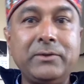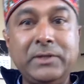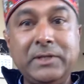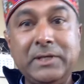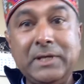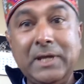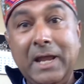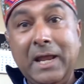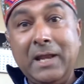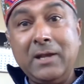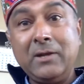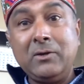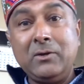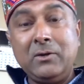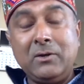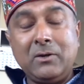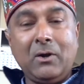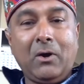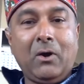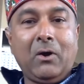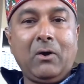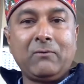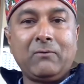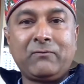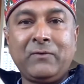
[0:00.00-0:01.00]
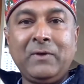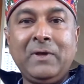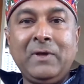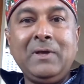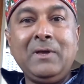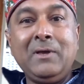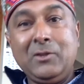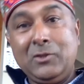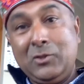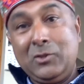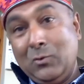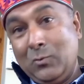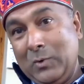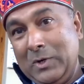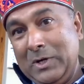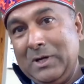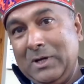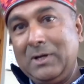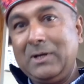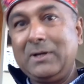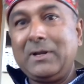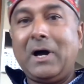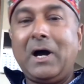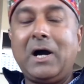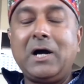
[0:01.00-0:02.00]
the end of the
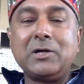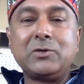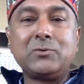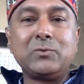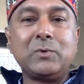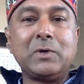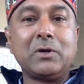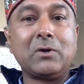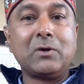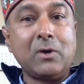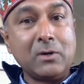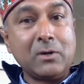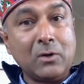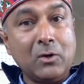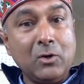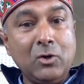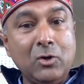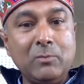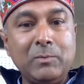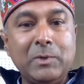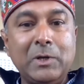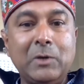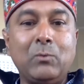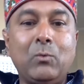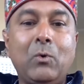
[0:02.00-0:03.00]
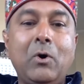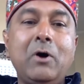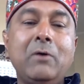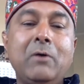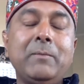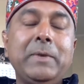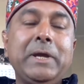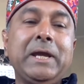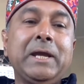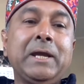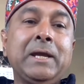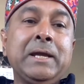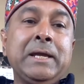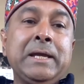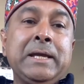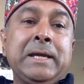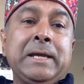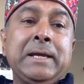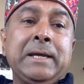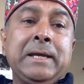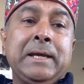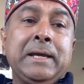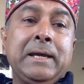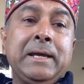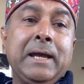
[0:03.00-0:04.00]
world, artwork on global warming.
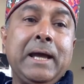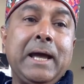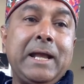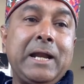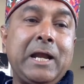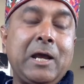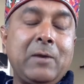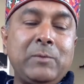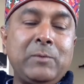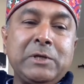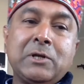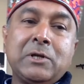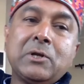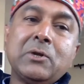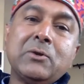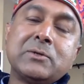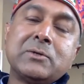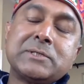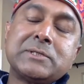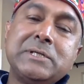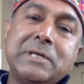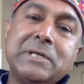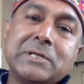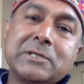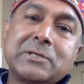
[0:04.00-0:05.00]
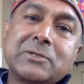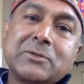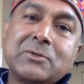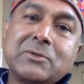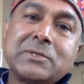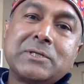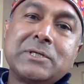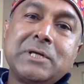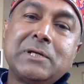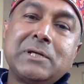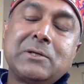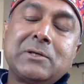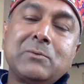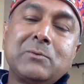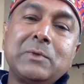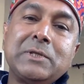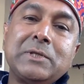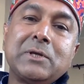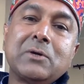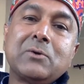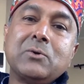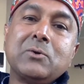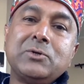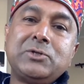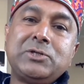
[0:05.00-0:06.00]
And I've been closely associated with
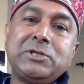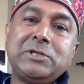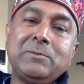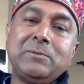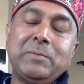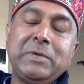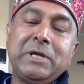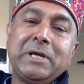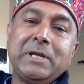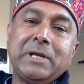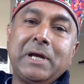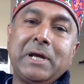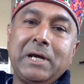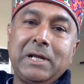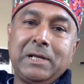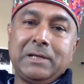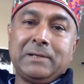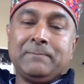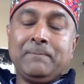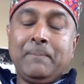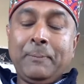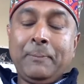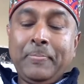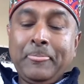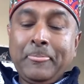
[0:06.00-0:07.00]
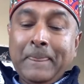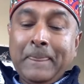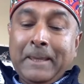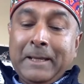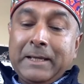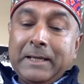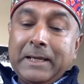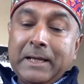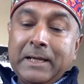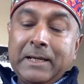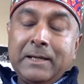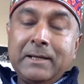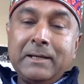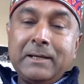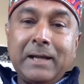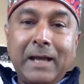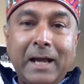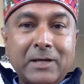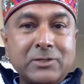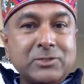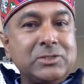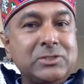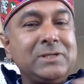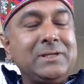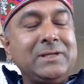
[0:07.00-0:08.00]
the Kochi Biennale in
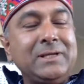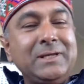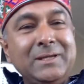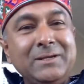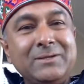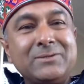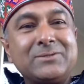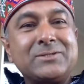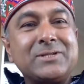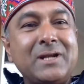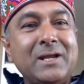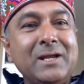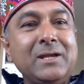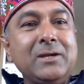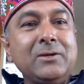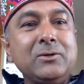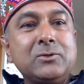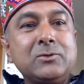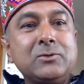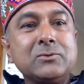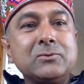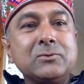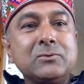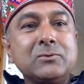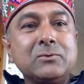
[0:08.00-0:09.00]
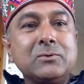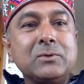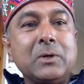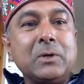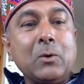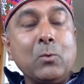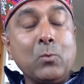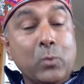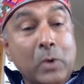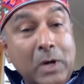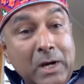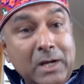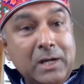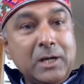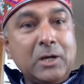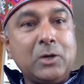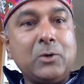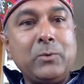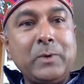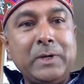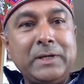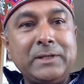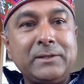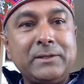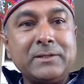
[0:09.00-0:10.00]
actually trying to
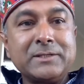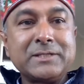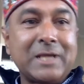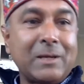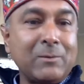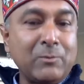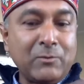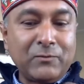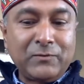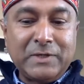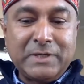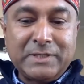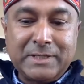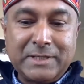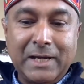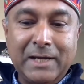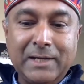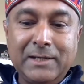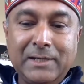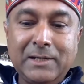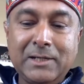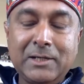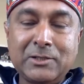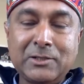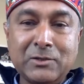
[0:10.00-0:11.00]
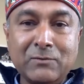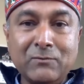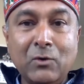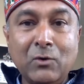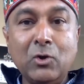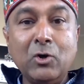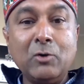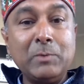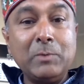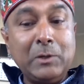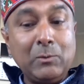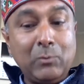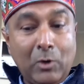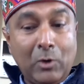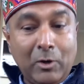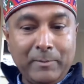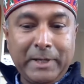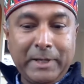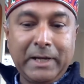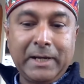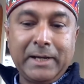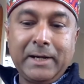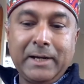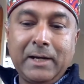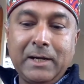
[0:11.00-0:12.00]
work with some of these ideas of global
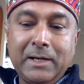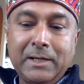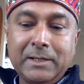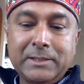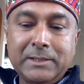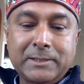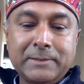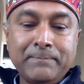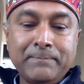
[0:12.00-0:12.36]
warming and art.